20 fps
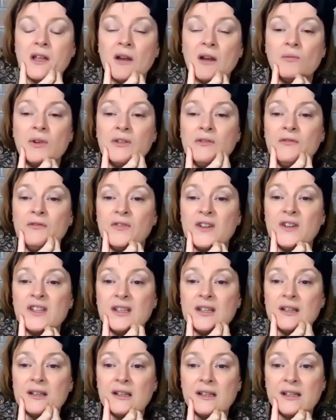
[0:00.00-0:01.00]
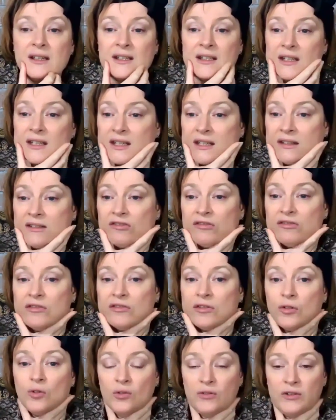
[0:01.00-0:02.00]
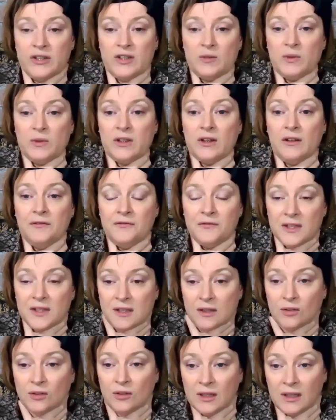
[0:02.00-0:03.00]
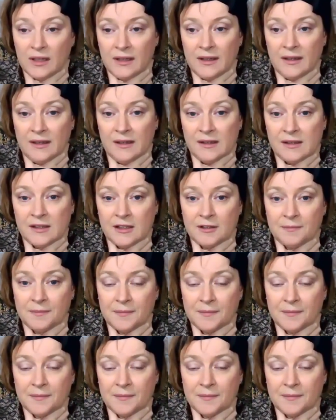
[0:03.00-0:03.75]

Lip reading: we physically see auras with our physical eyes?